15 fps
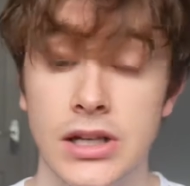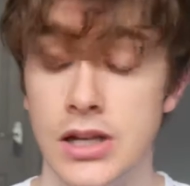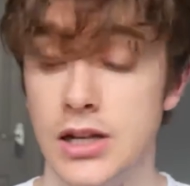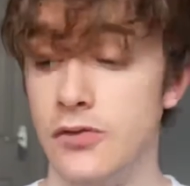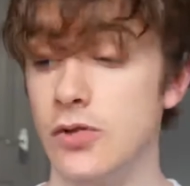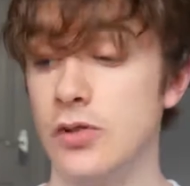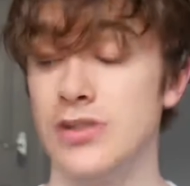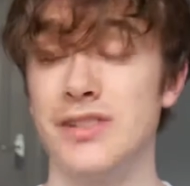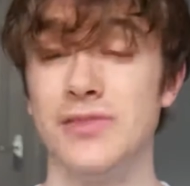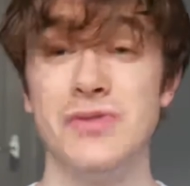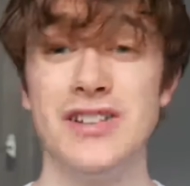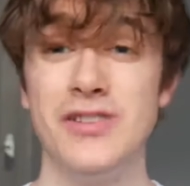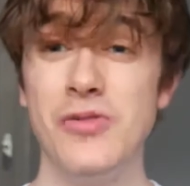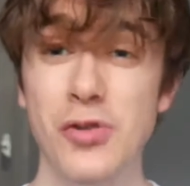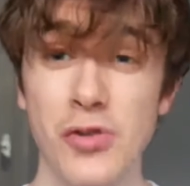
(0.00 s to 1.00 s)
And of course, as
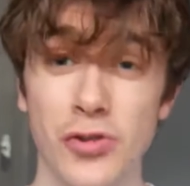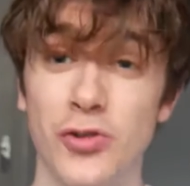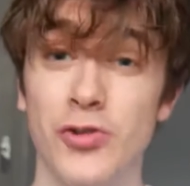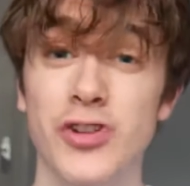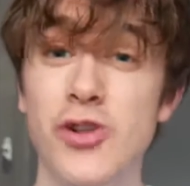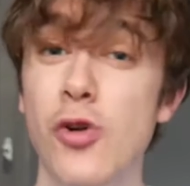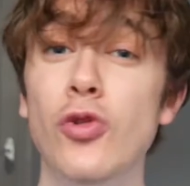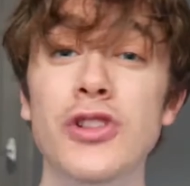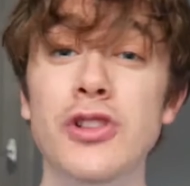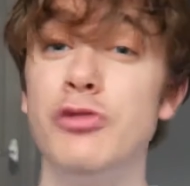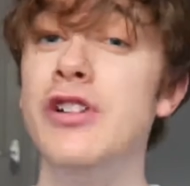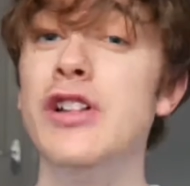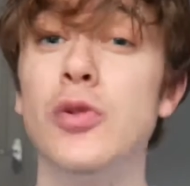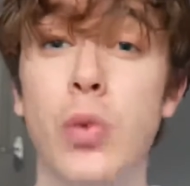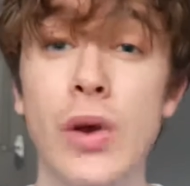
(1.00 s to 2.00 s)
we know, the only
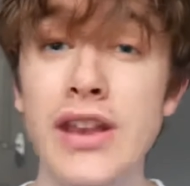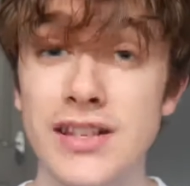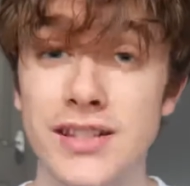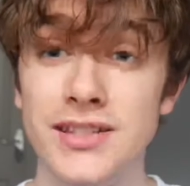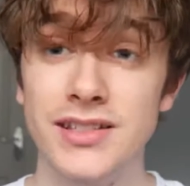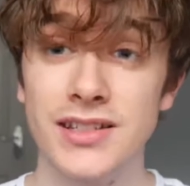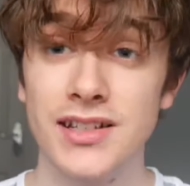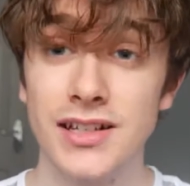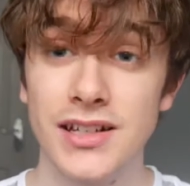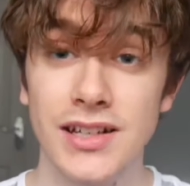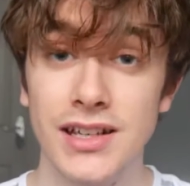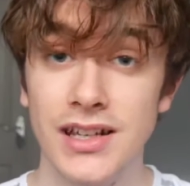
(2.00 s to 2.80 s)
real winners